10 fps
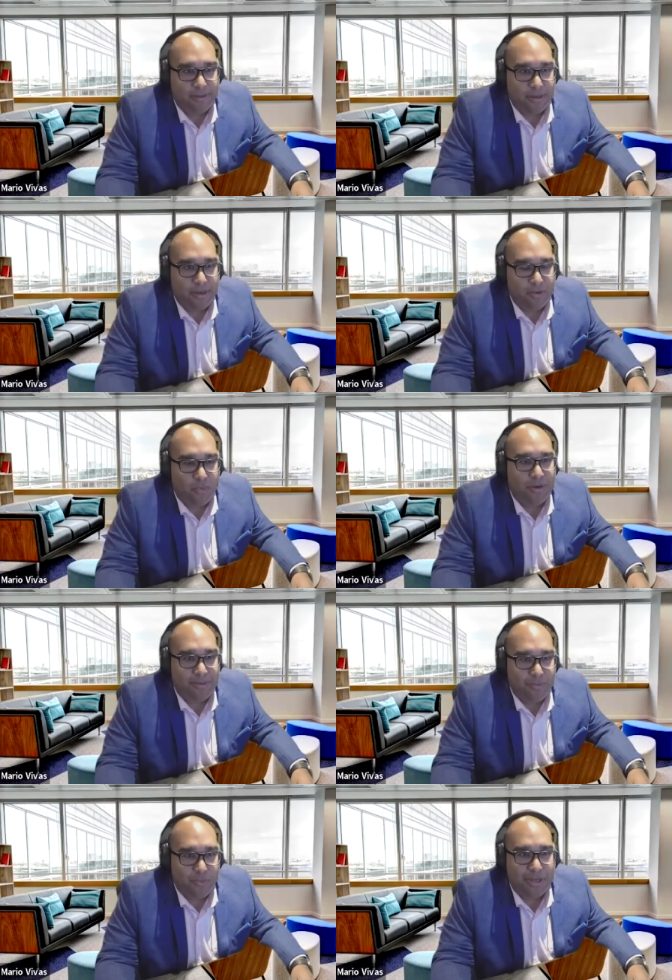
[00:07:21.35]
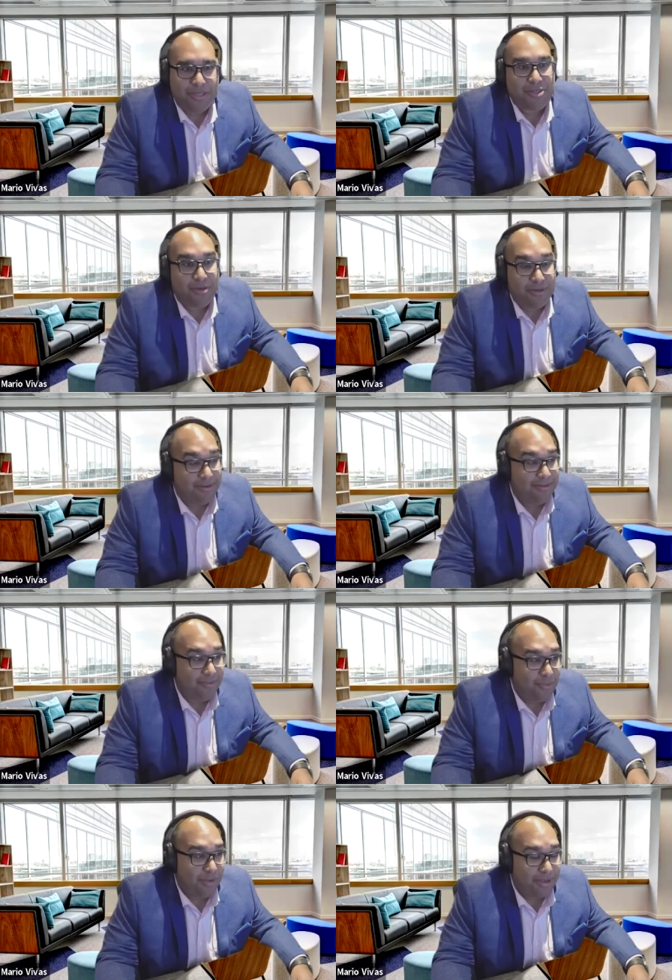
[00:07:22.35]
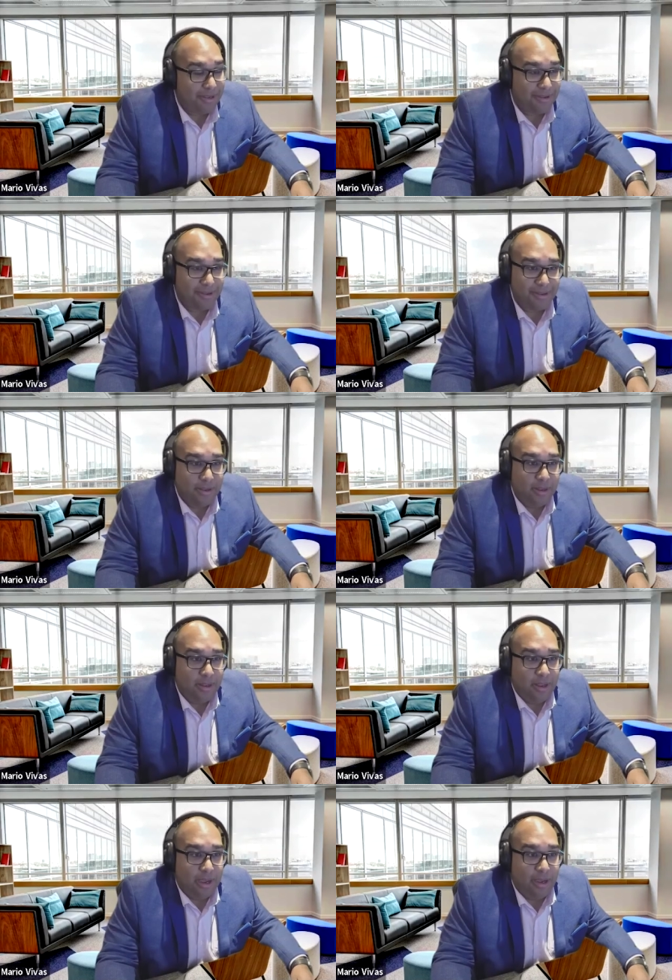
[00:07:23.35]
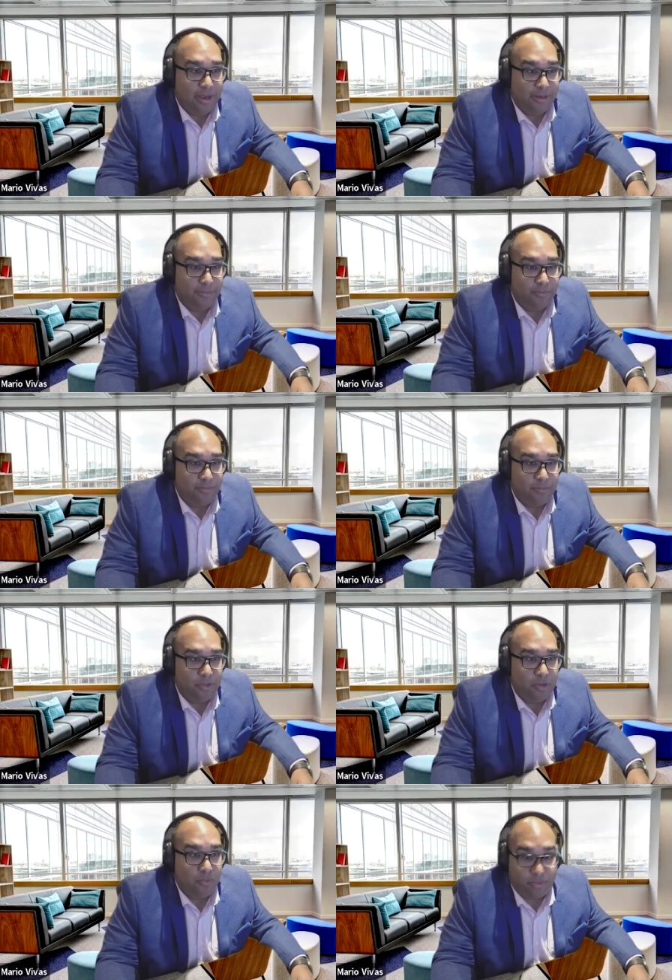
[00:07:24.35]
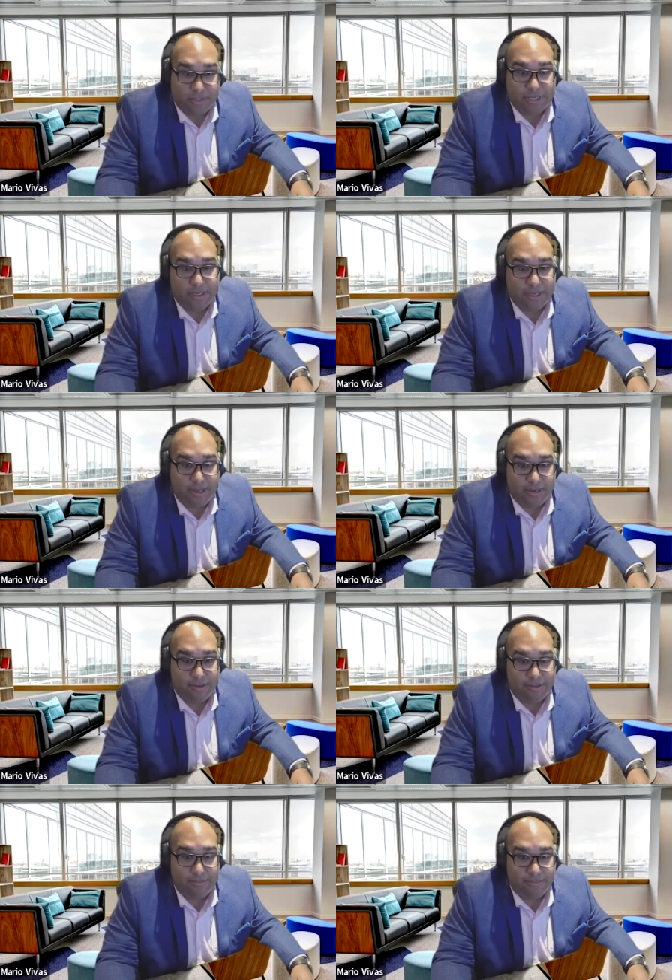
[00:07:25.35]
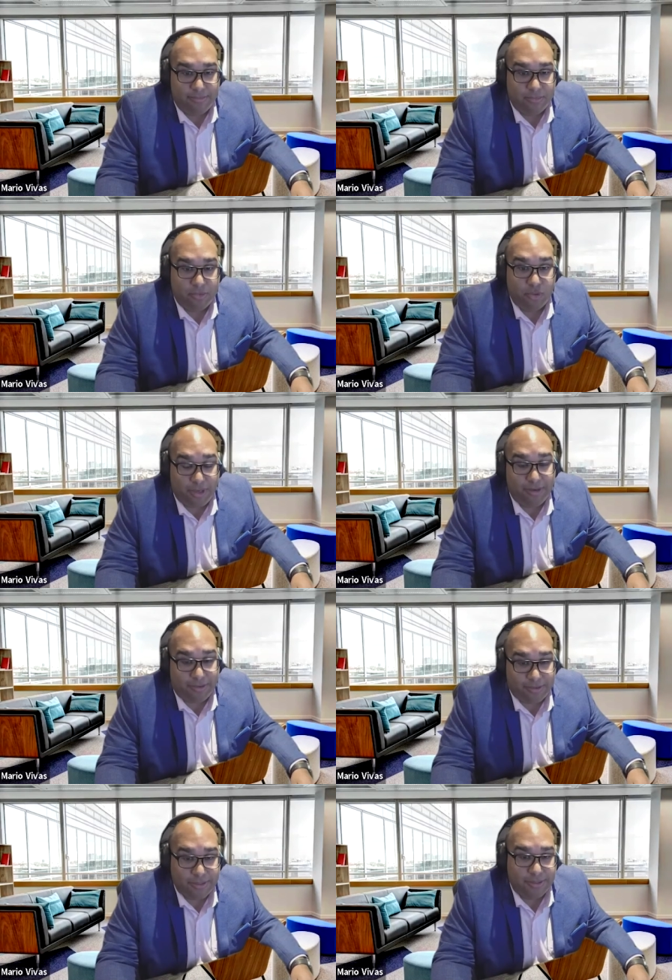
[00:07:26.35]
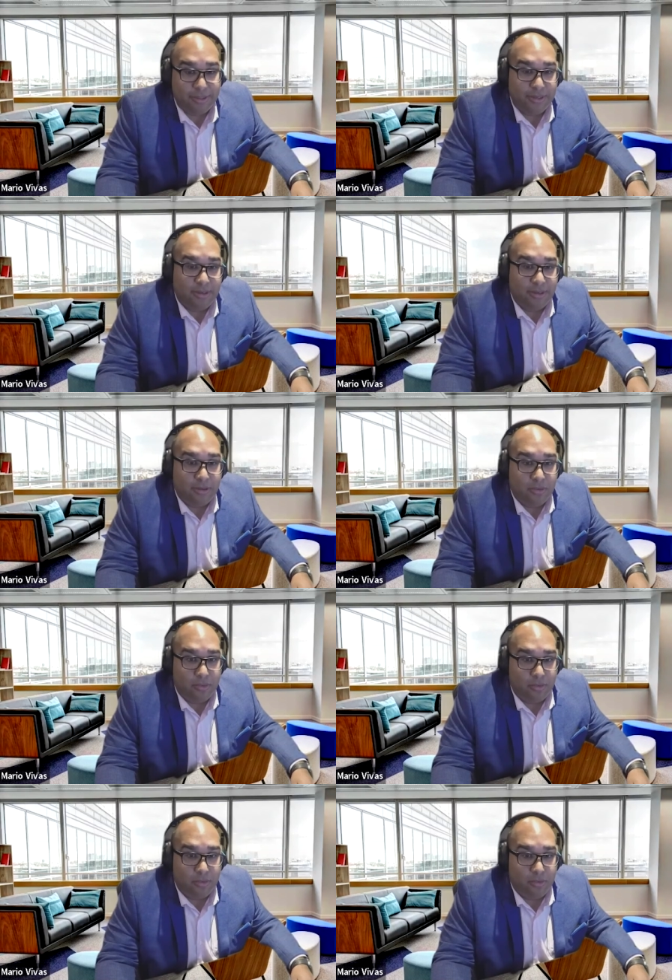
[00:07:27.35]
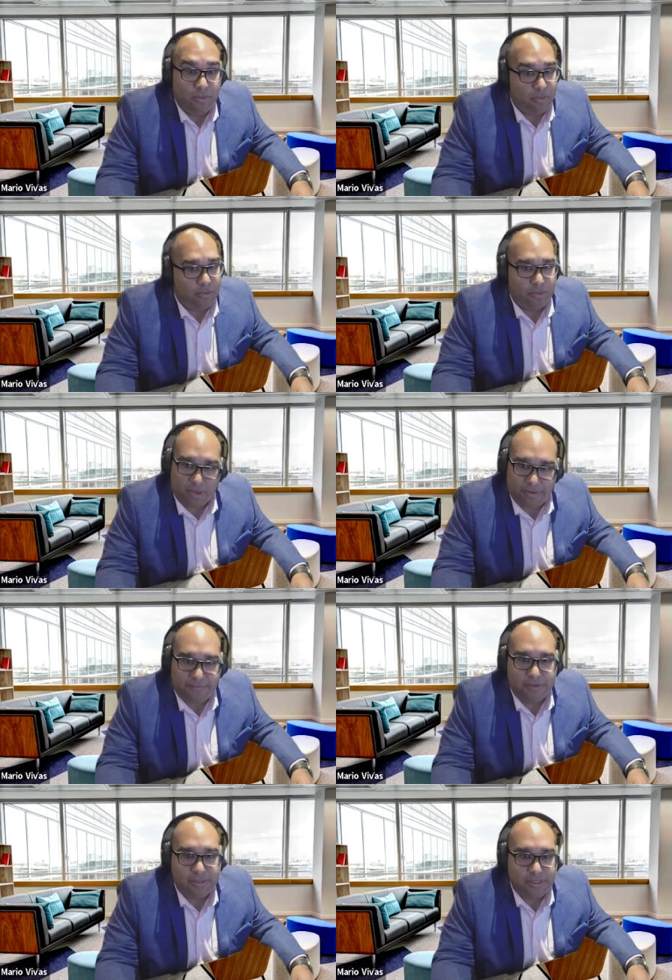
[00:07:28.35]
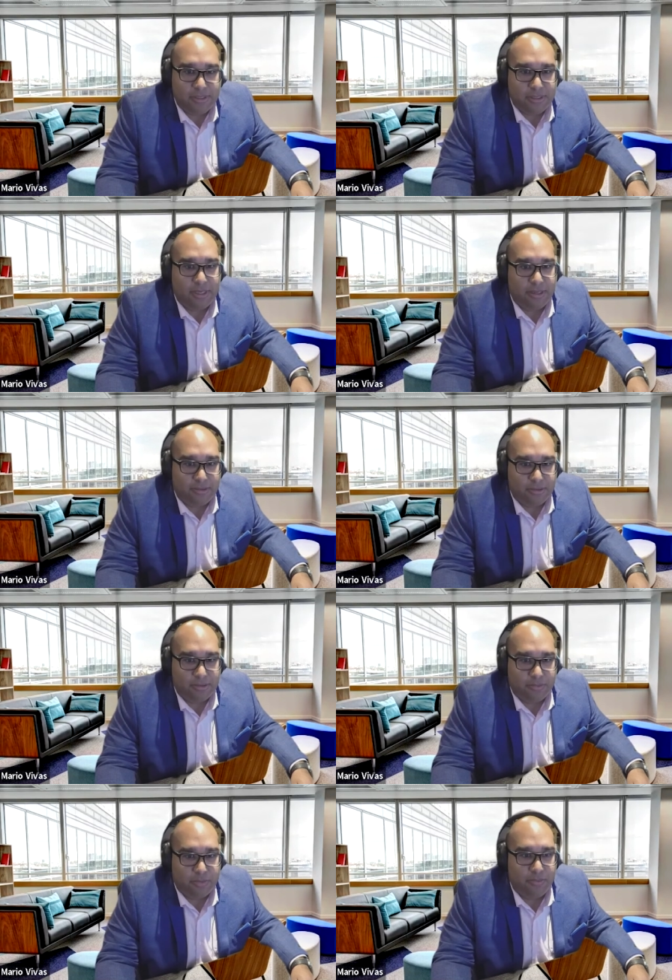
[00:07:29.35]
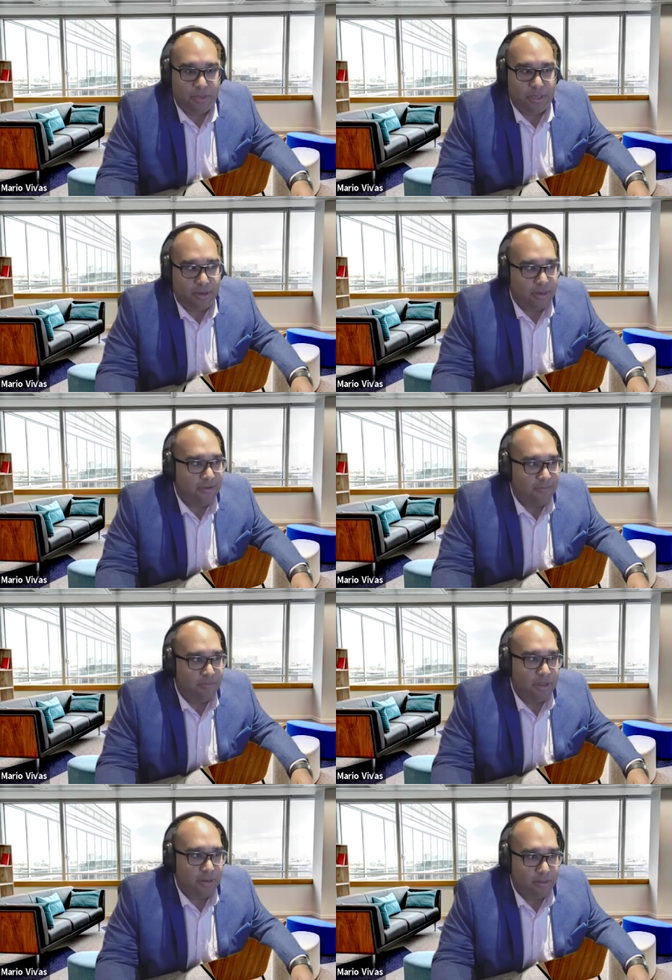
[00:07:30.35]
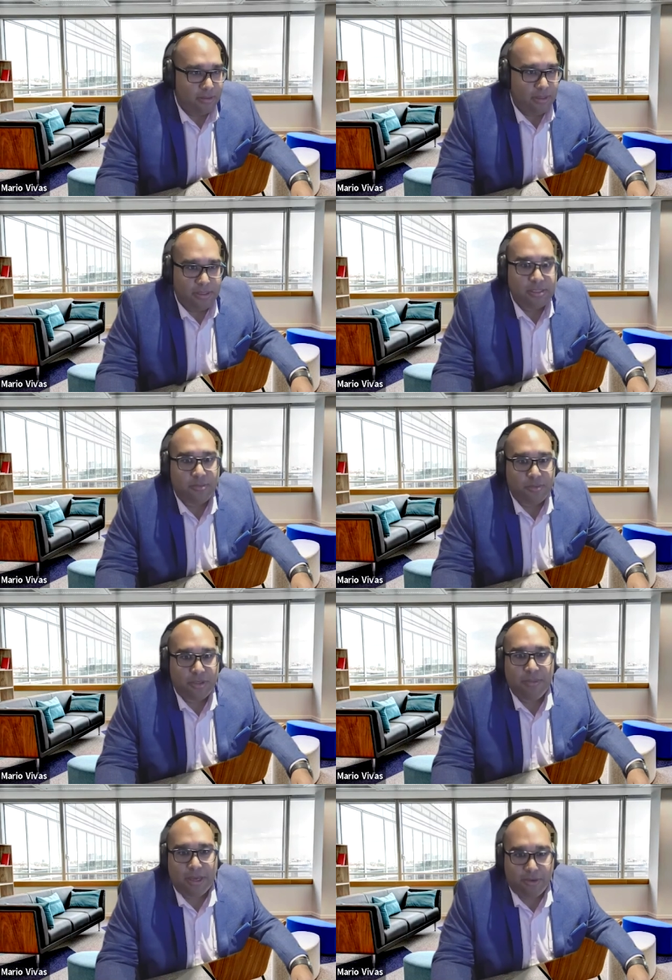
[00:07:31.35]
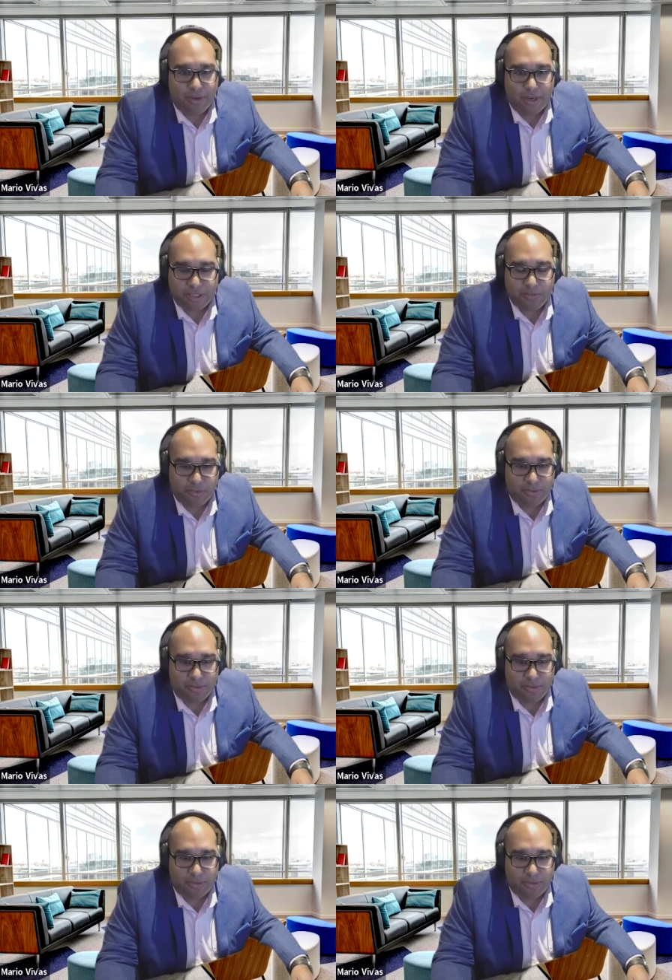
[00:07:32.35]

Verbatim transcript: Uh, when when I started way back, um, there were dedicated trainers who were great facilitators, but may not have been the subject matter expert